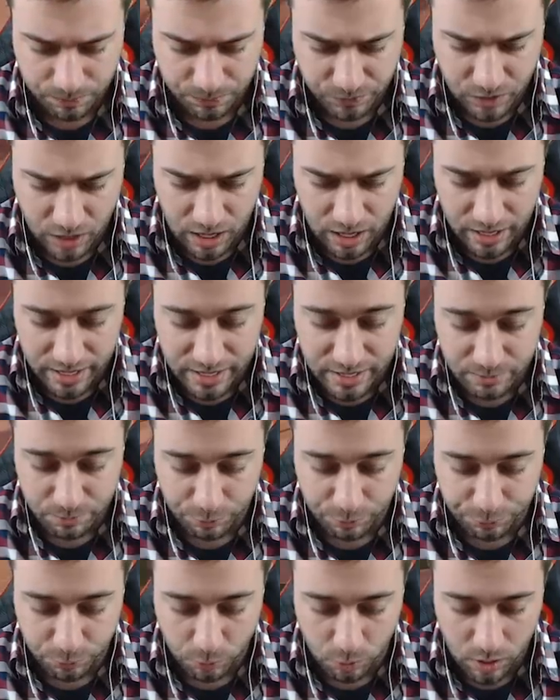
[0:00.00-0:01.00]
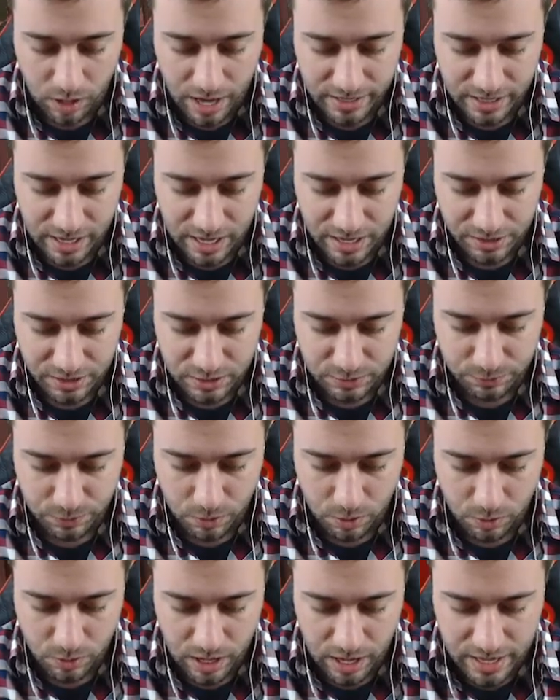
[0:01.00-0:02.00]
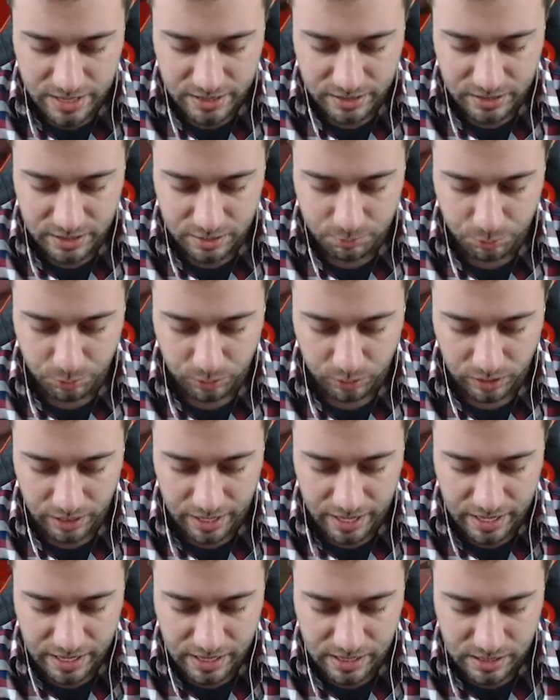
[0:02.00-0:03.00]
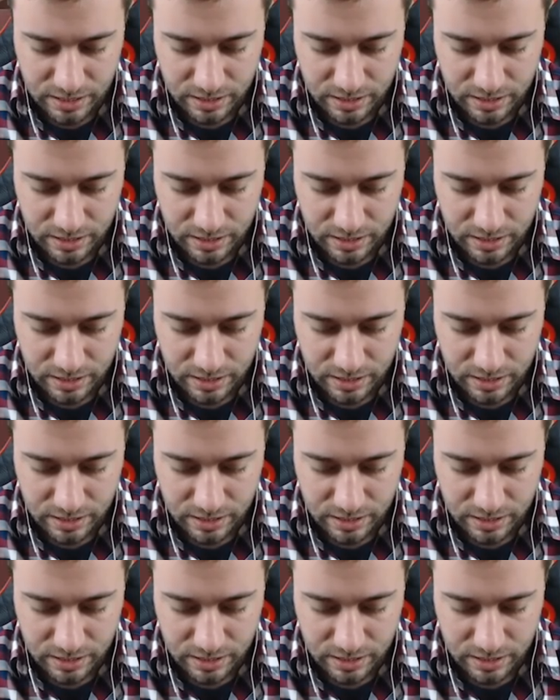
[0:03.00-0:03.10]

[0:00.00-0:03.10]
Uh, and before I got this phone, I did play.